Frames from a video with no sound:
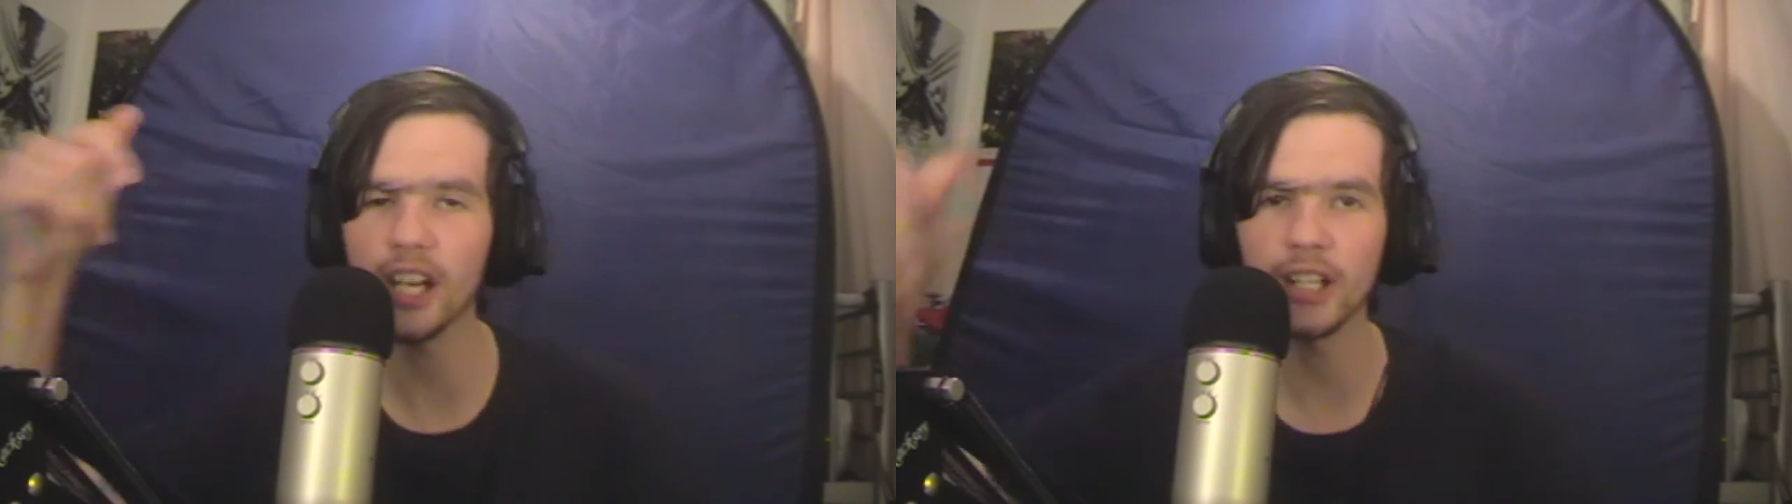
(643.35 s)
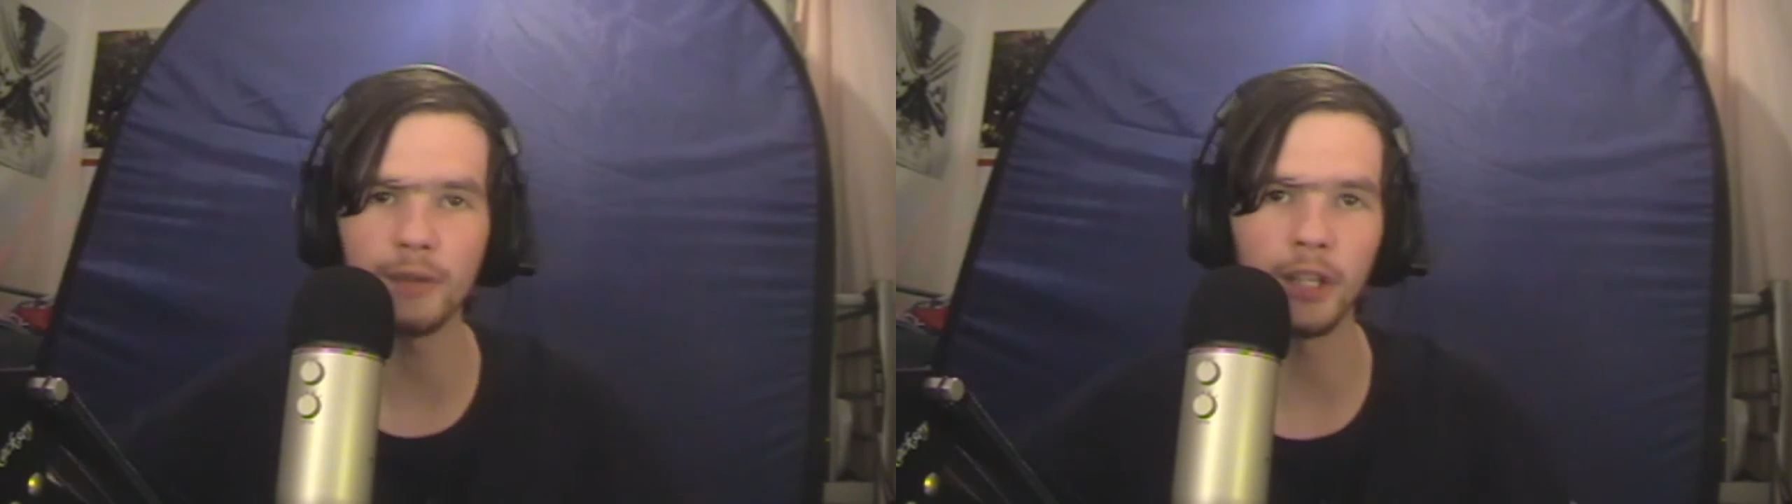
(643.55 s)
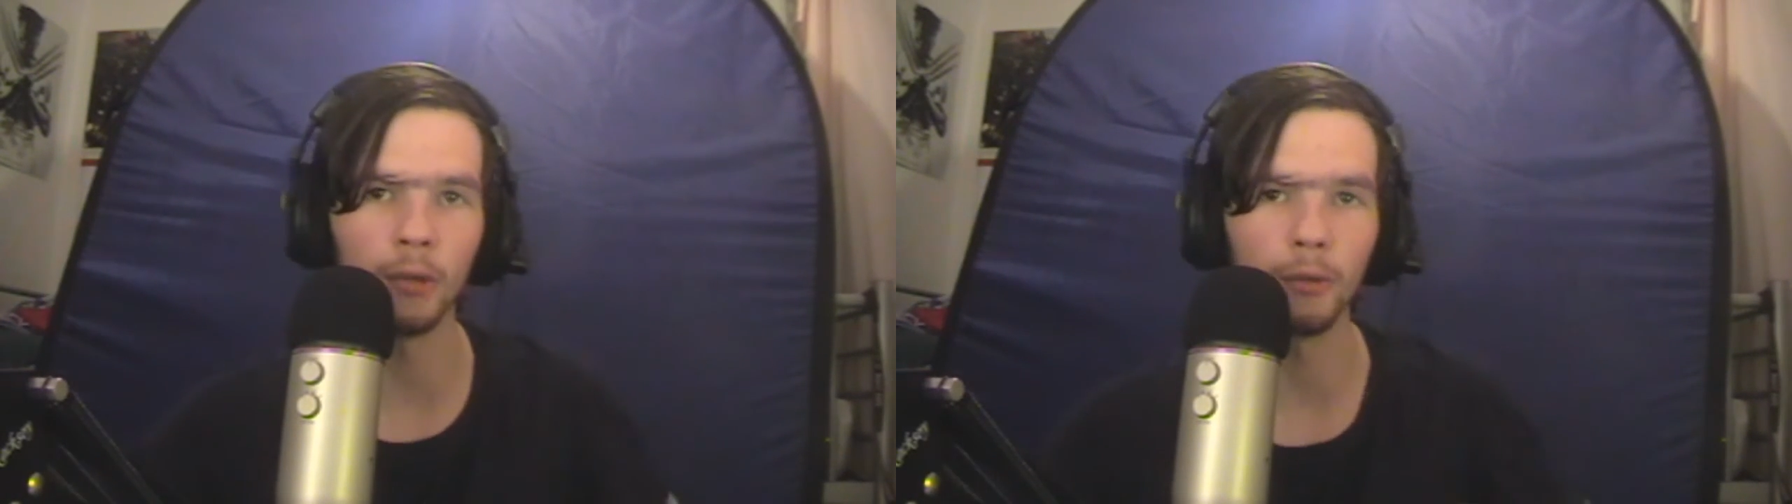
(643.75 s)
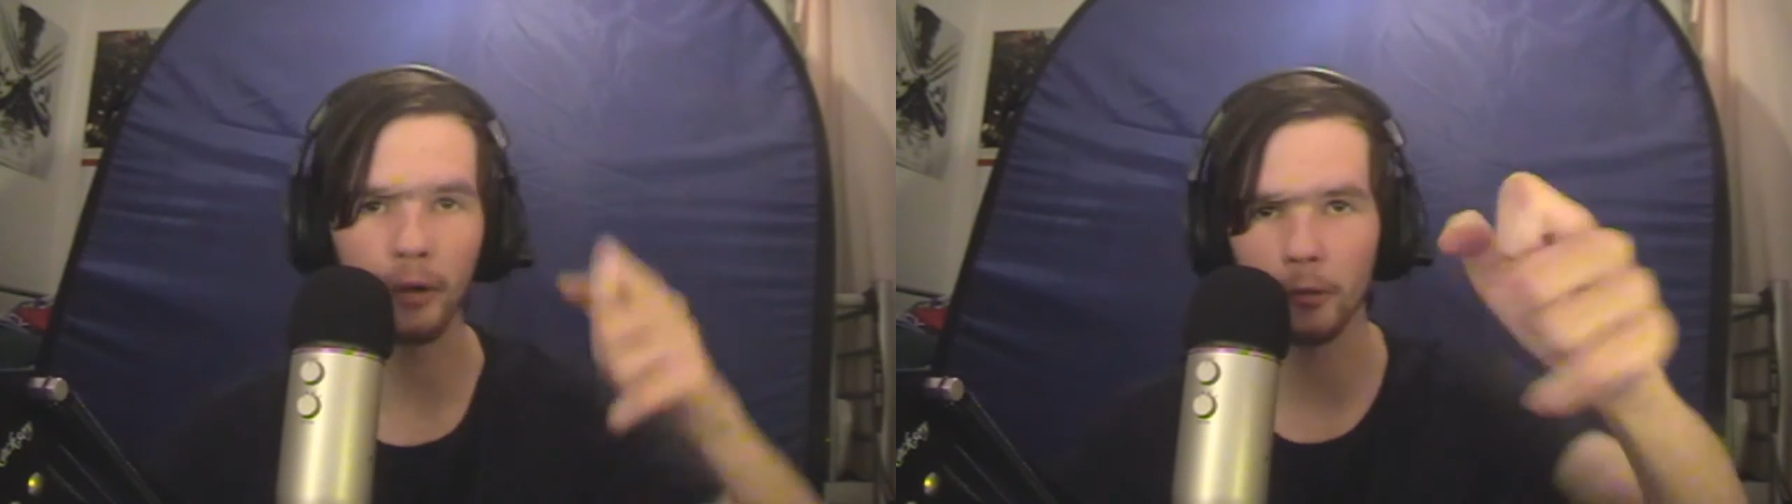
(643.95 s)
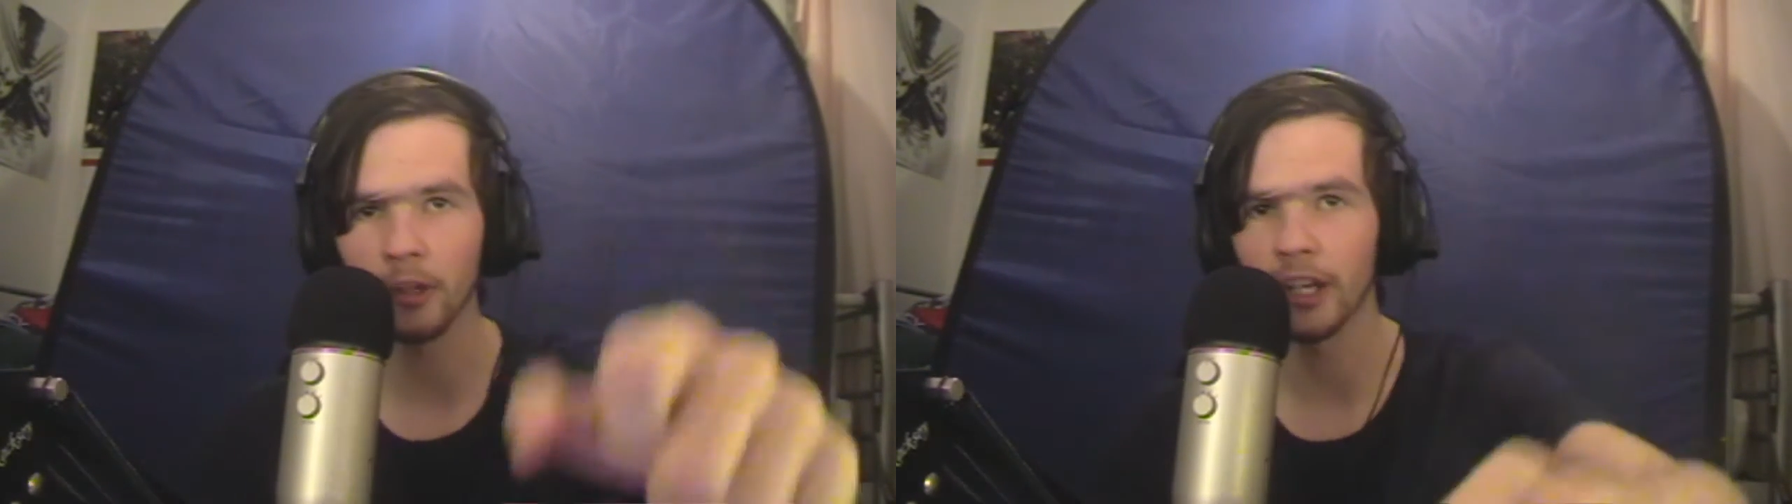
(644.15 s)
Share this video
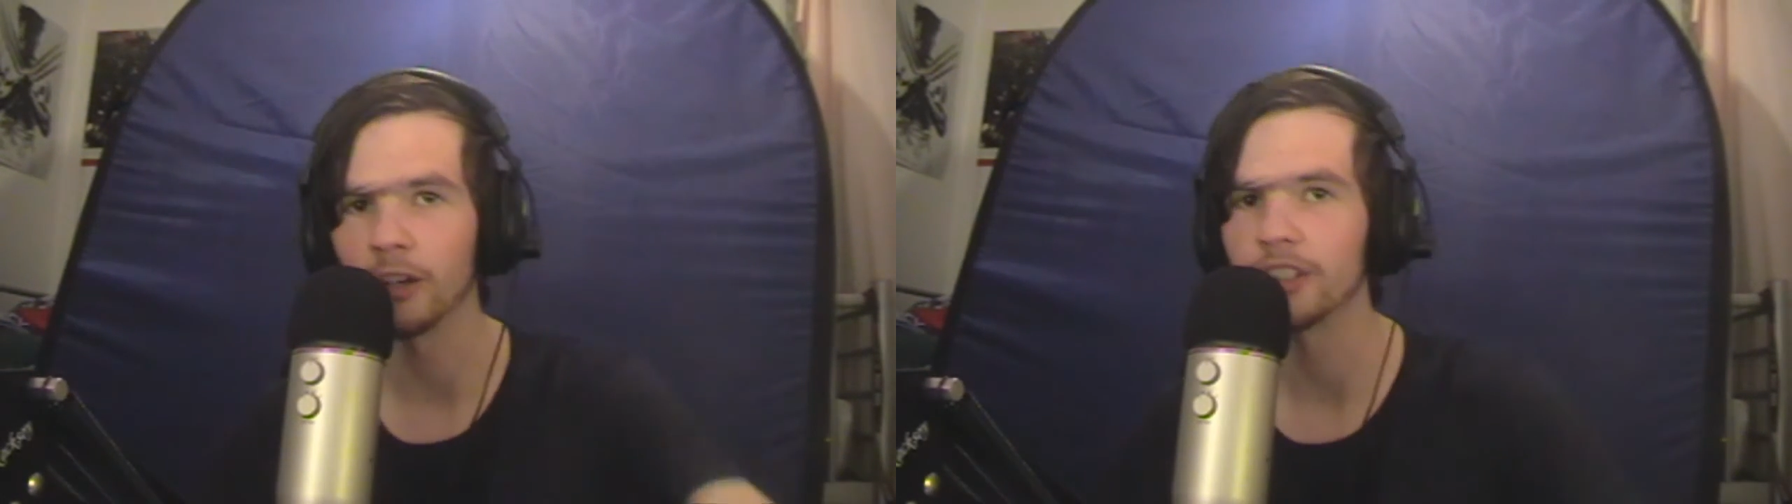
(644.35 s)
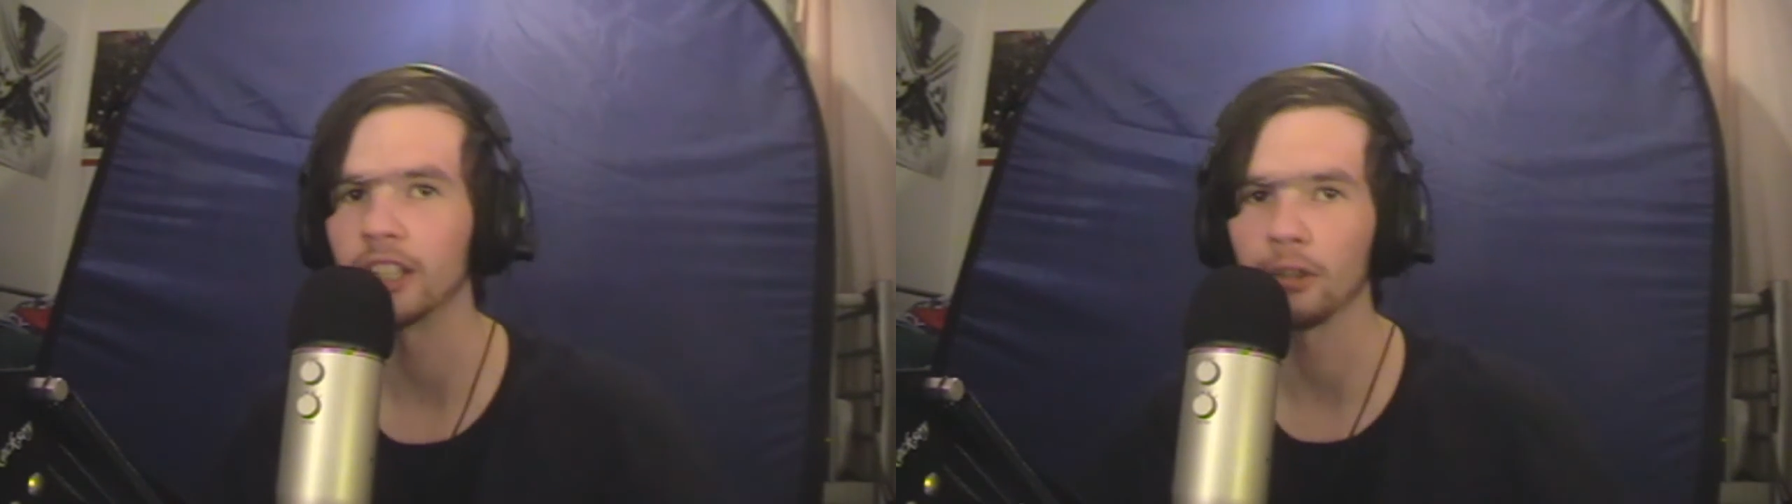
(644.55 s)
with everyone else,